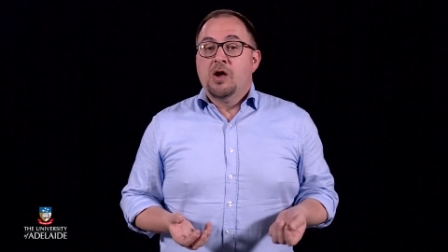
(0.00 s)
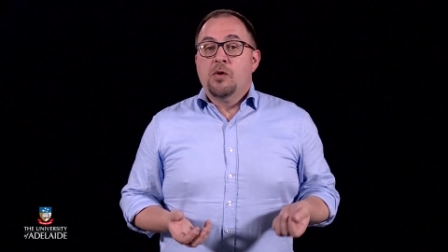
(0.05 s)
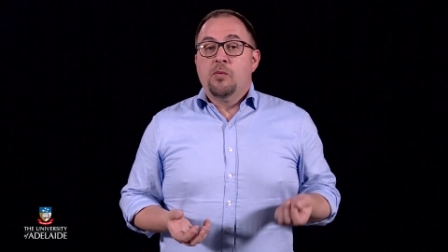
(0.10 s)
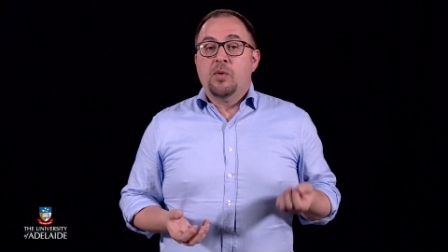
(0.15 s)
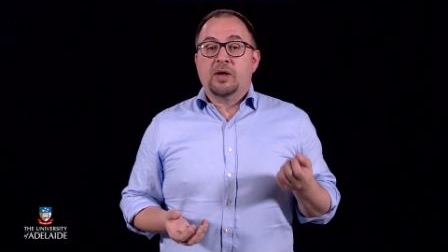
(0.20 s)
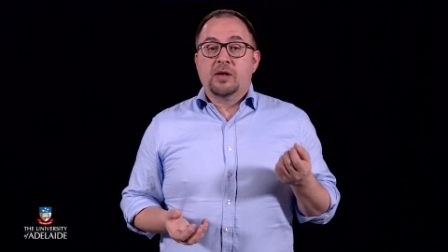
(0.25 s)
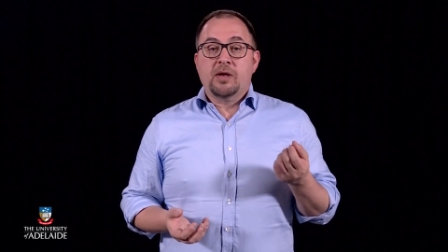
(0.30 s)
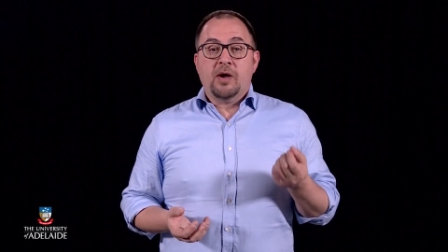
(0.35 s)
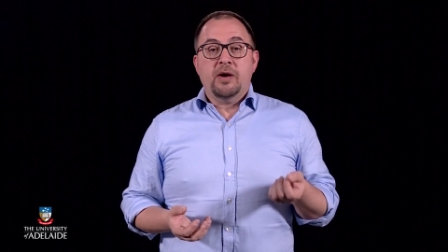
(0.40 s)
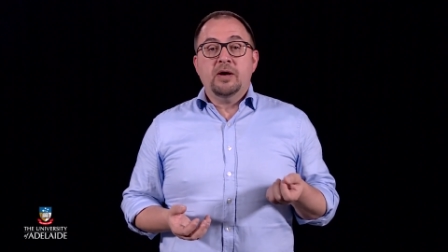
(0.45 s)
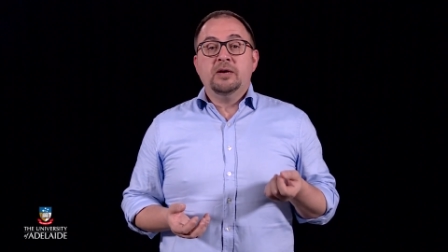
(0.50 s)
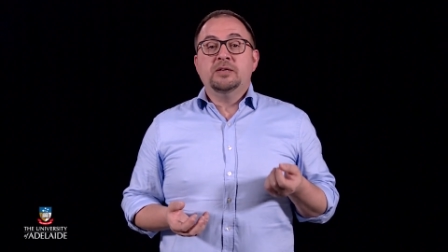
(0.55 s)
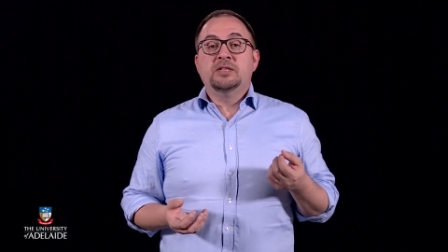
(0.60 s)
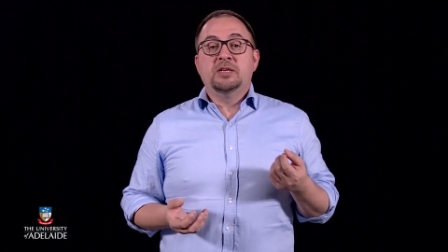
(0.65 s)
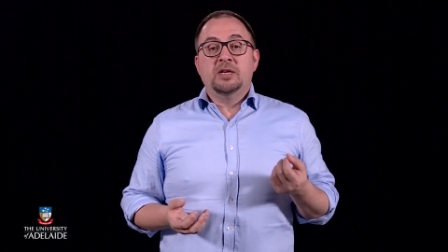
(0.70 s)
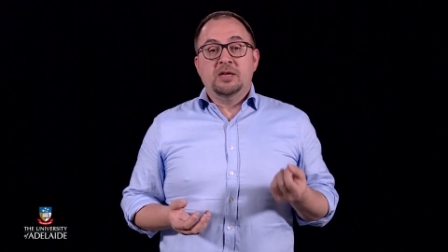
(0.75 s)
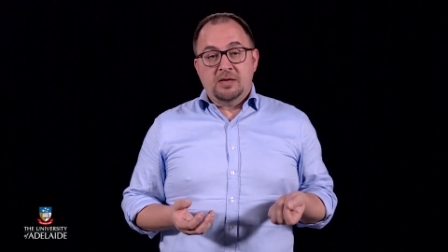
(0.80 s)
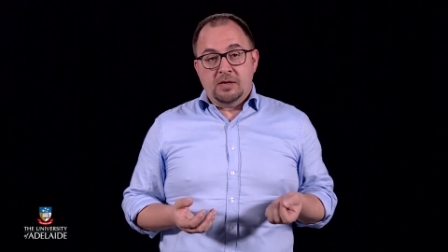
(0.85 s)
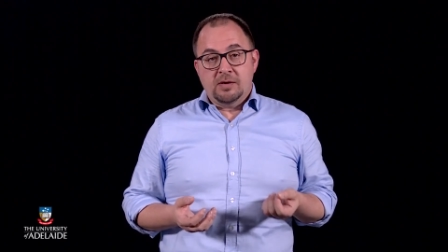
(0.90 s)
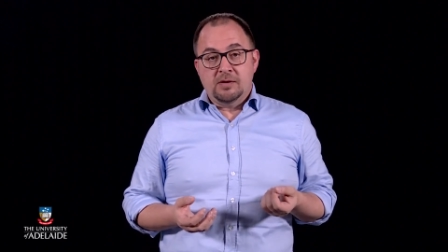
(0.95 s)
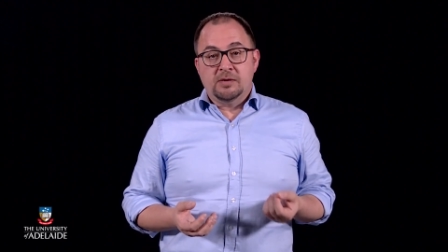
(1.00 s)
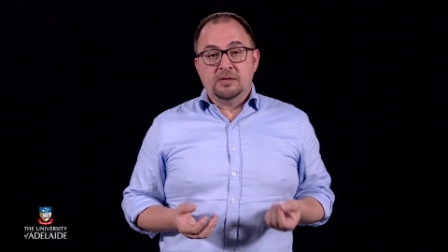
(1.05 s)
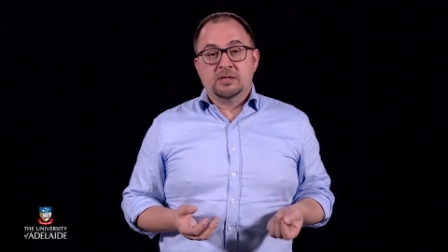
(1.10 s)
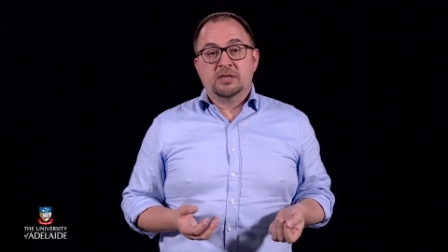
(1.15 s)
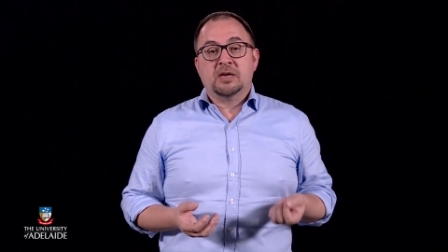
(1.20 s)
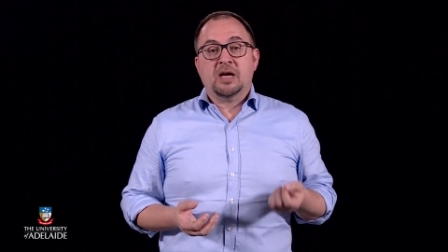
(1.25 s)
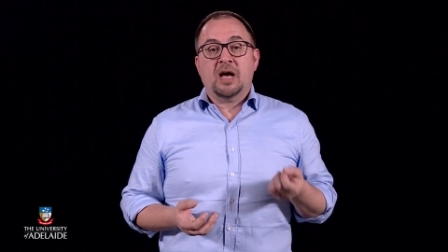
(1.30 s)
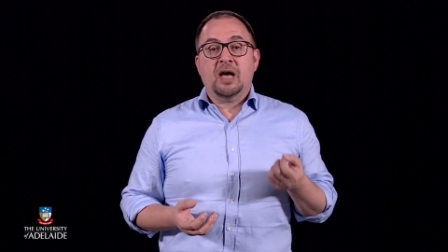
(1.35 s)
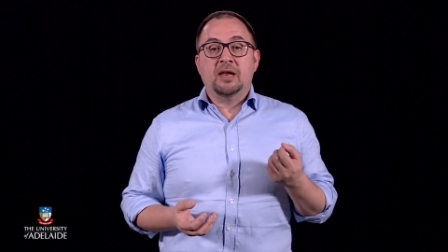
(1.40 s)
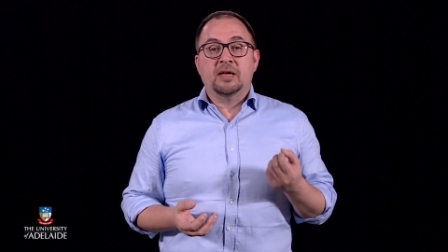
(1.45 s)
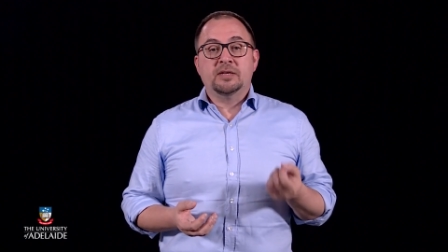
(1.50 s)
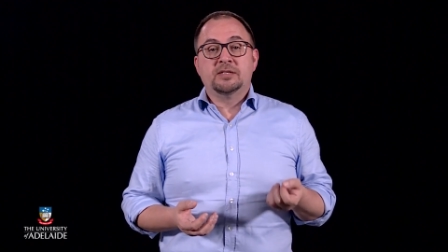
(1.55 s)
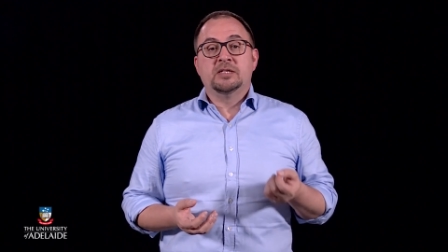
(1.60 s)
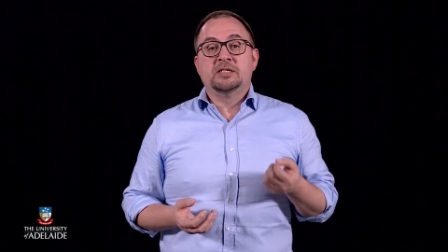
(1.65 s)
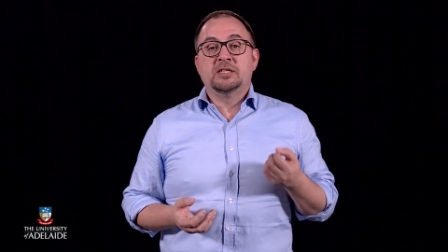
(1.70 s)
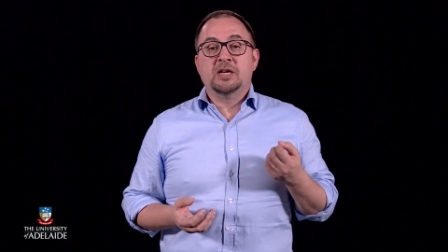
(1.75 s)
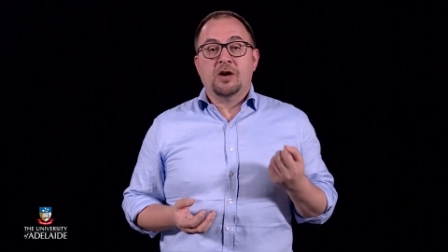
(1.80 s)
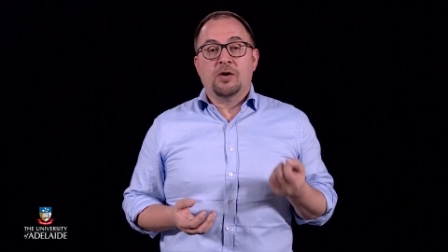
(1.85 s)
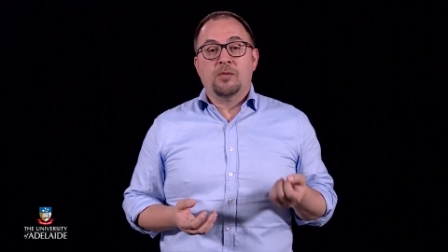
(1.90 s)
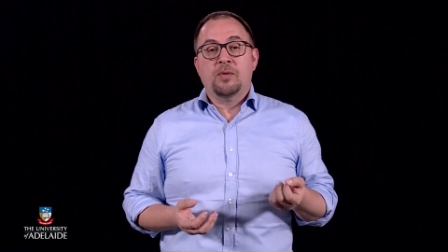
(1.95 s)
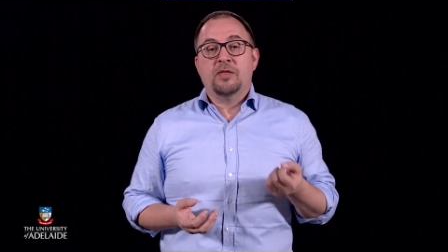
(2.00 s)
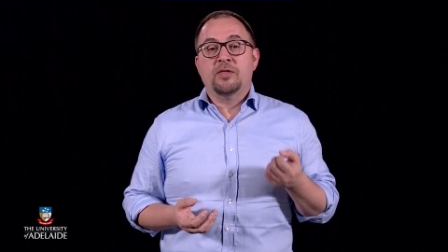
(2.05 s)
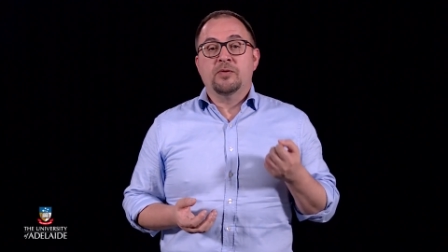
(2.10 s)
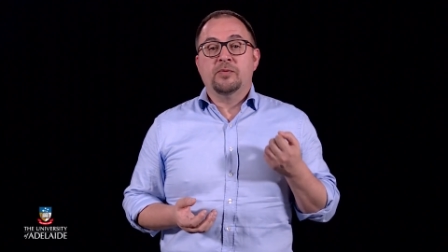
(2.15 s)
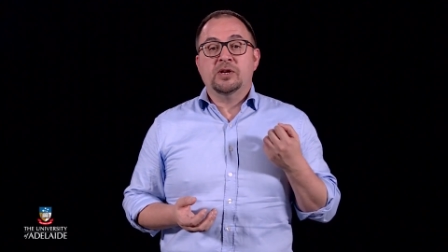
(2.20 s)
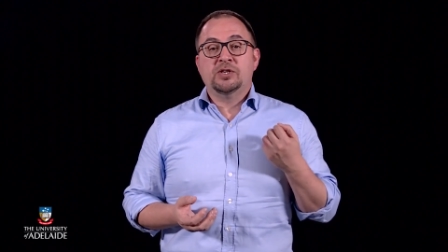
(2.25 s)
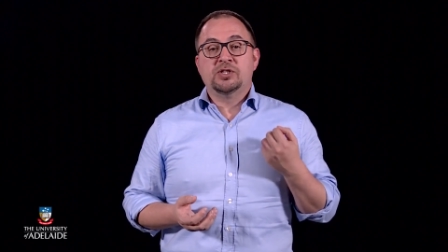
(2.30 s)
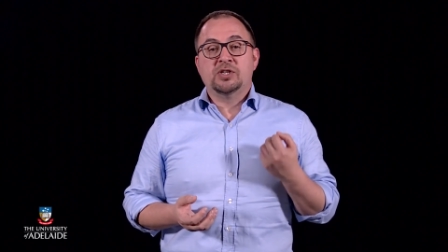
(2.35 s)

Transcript: We're going to use color to tell whether we're